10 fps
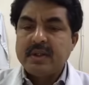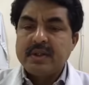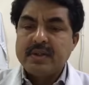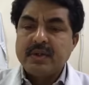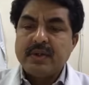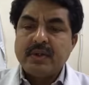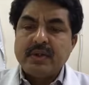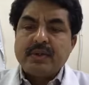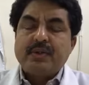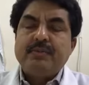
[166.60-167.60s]
So
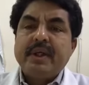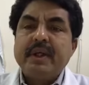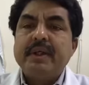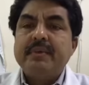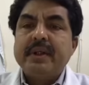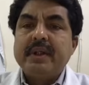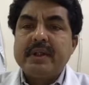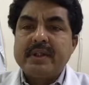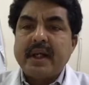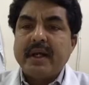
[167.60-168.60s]
to begin with
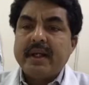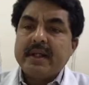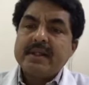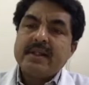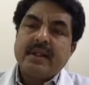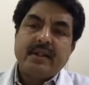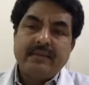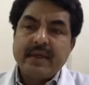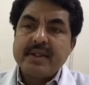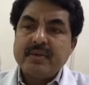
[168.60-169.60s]
the sinus, and the
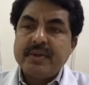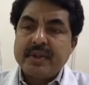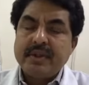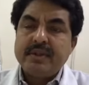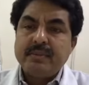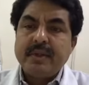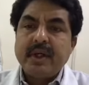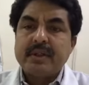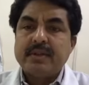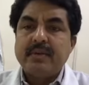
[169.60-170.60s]
first question to be
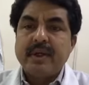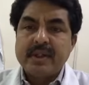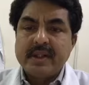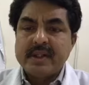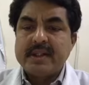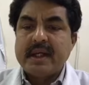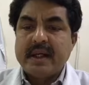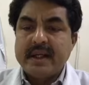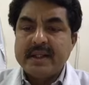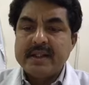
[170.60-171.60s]
asked, what is the
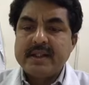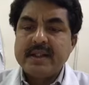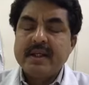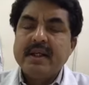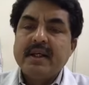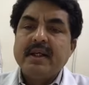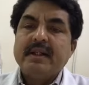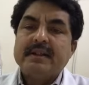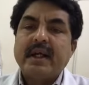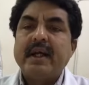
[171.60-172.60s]
sinus?
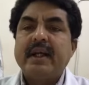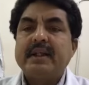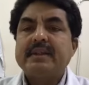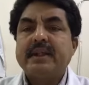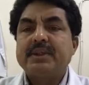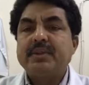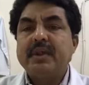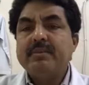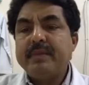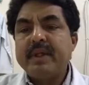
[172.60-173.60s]
Sinus
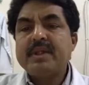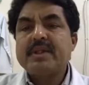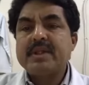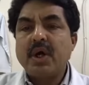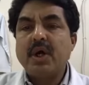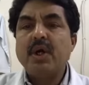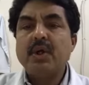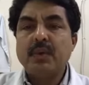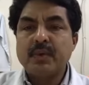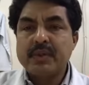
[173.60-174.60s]
actually means
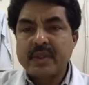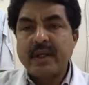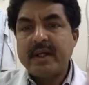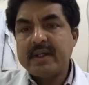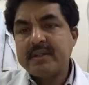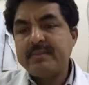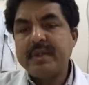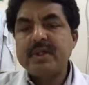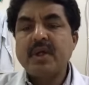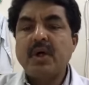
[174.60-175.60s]
hollow. Sinus
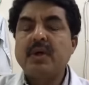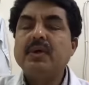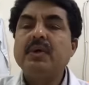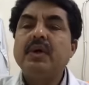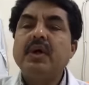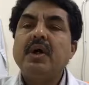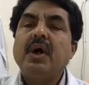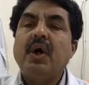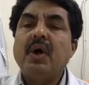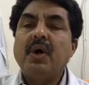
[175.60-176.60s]
means hollow
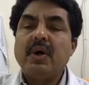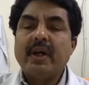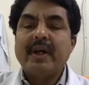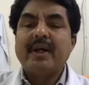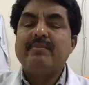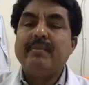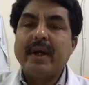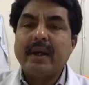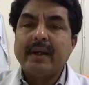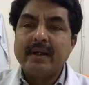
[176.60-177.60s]
or a
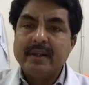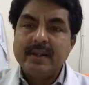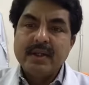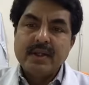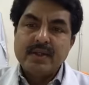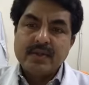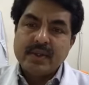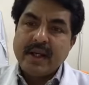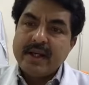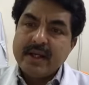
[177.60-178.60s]
bay. So
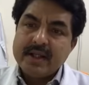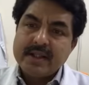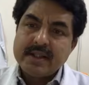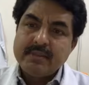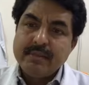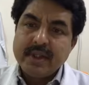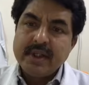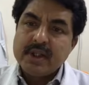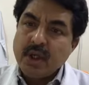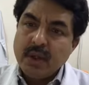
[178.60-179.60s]
sinus
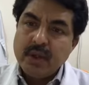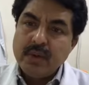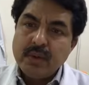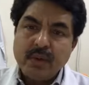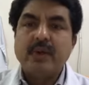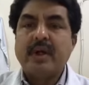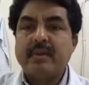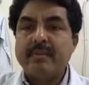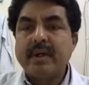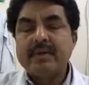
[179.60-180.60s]
means hollow or
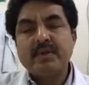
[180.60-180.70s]
a bay.